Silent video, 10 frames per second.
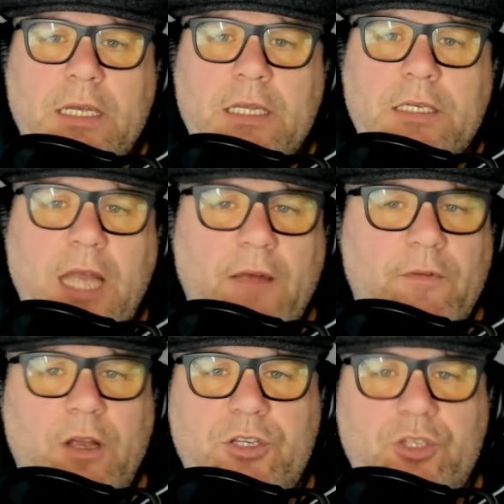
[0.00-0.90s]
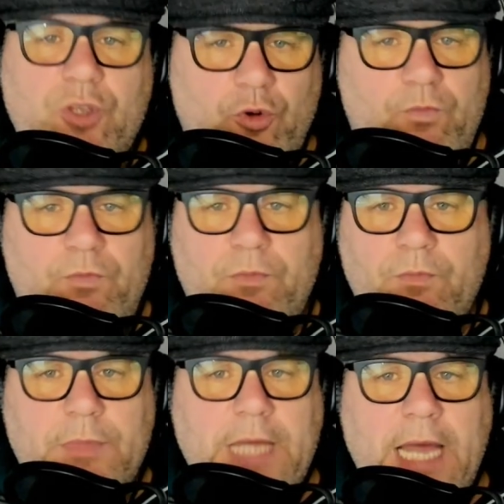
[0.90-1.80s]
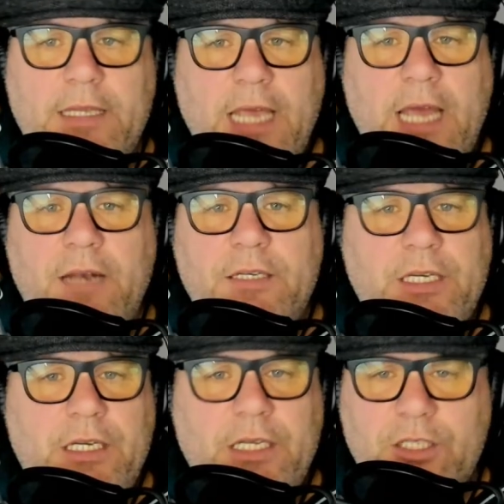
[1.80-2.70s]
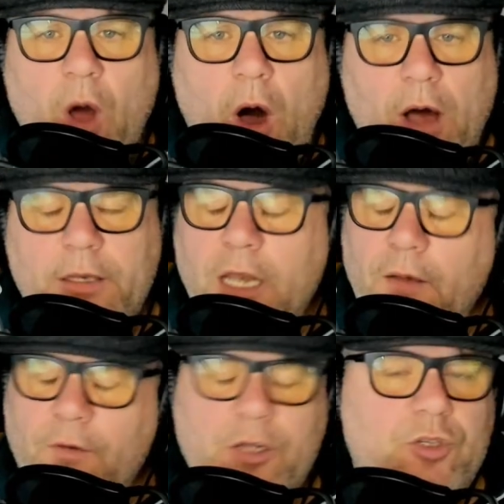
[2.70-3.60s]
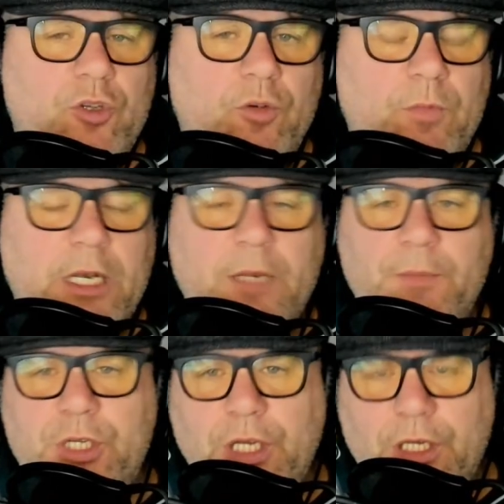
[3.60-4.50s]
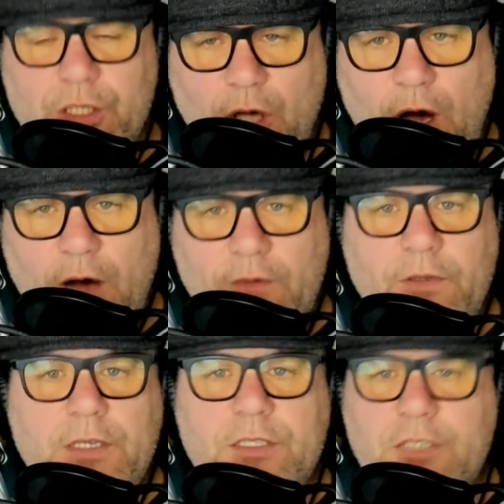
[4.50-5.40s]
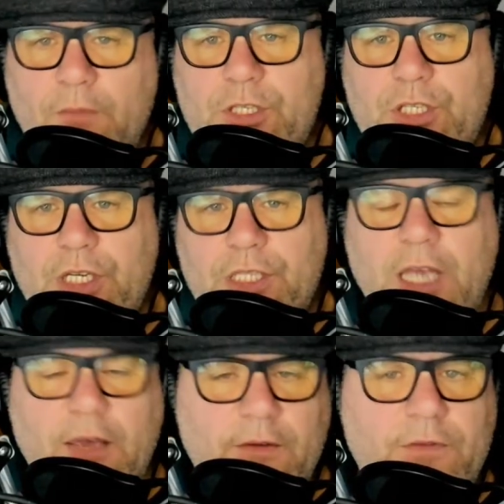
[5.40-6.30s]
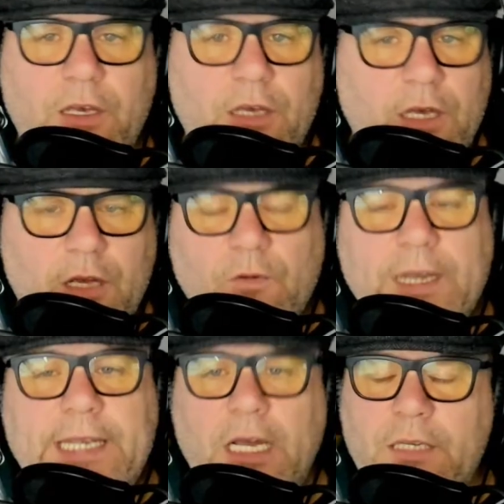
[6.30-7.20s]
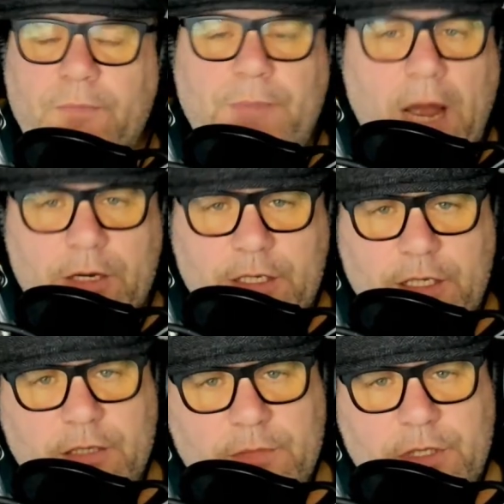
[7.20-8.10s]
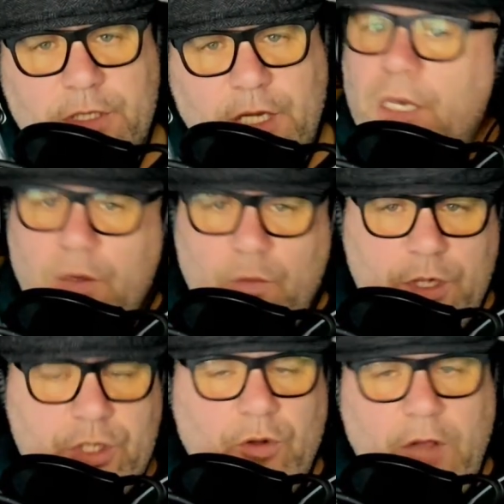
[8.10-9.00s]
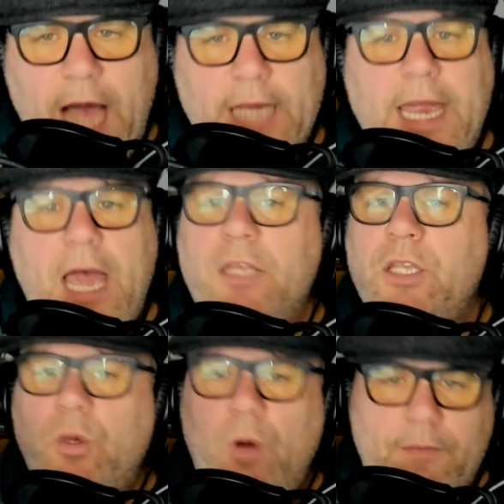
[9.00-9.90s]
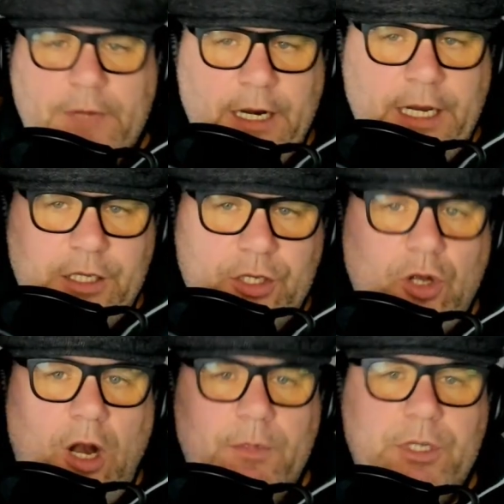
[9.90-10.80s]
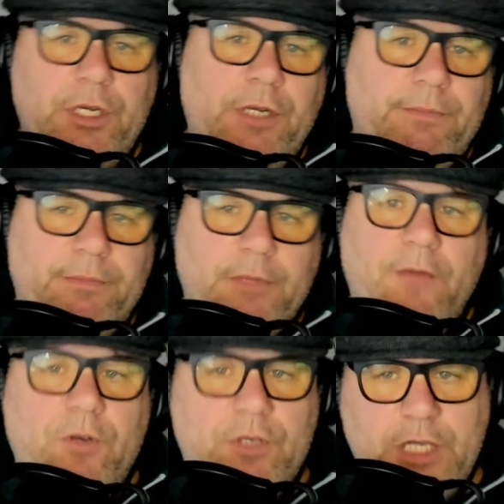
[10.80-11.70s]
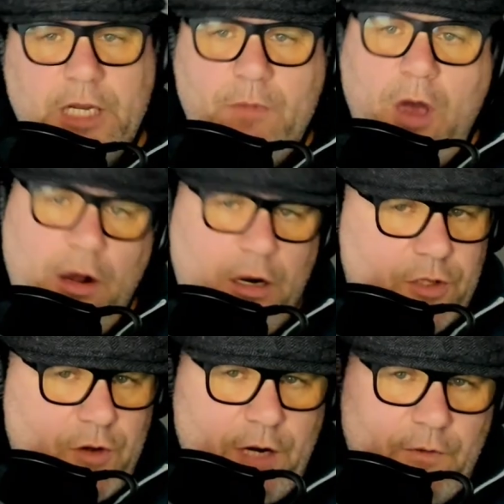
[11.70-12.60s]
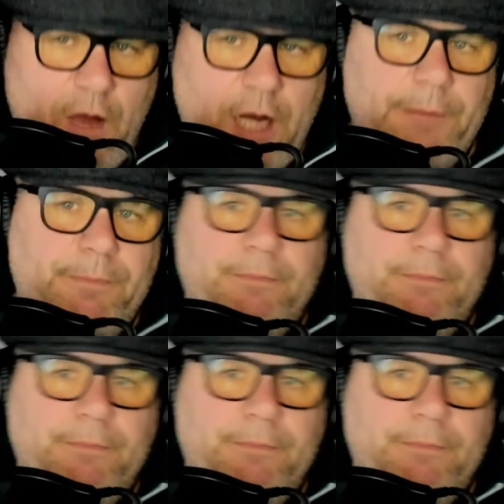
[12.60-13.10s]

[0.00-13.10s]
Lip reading: Never assume that the energy is gone. Never assume that the machine is off. Some machines have redundant power systems. Once you lock out, you go up there and hit the start machine. If you see a motor, try to run it.